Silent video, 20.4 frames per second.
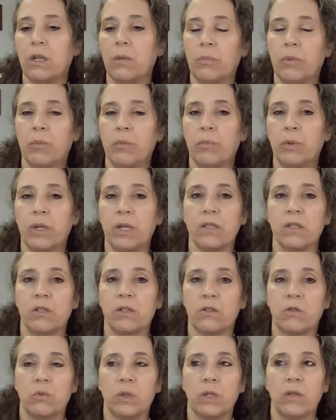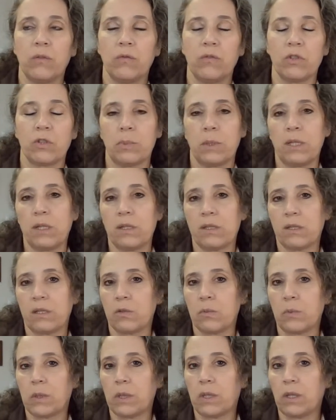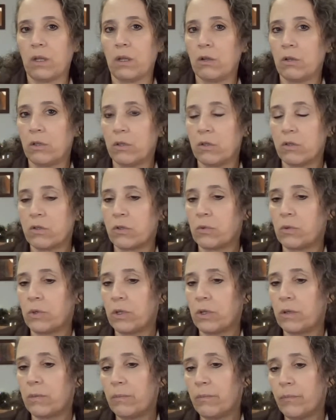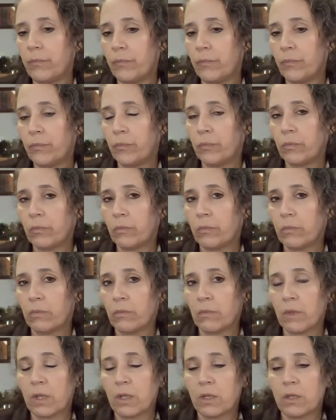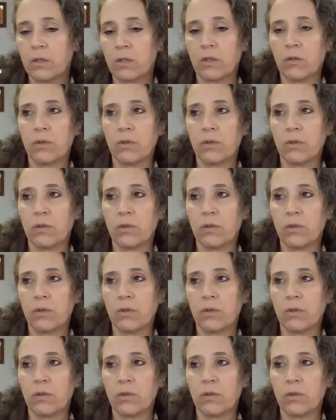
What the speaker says: up the price to 12 just because that's what they are in the store. So